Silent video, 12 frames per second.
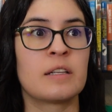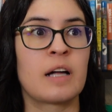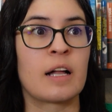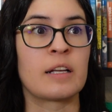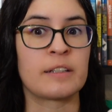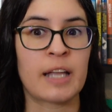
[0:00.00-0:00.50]

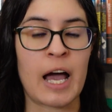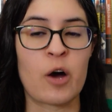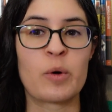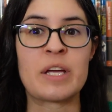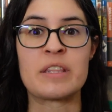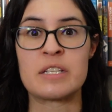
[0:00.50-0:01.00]

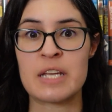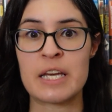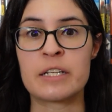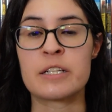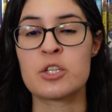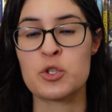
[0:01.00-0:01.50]
allowing the
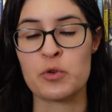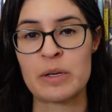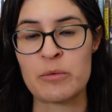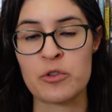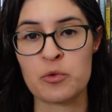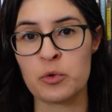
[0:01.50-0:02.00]
data to
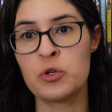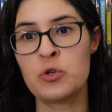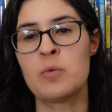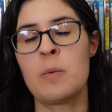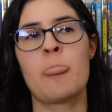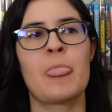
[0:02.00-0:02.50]
stream
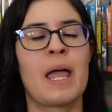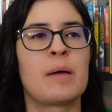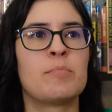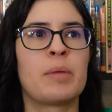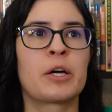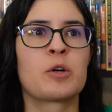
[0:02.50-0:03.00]
through
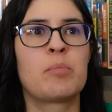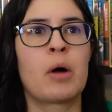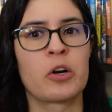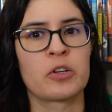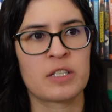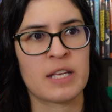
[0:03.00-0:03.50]
and better
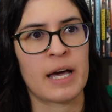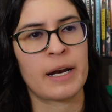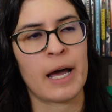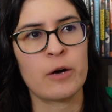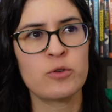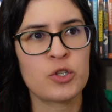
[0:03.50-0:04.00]
parse that
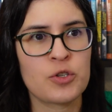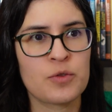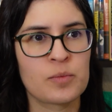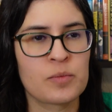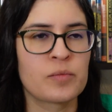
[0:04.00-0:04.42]
out.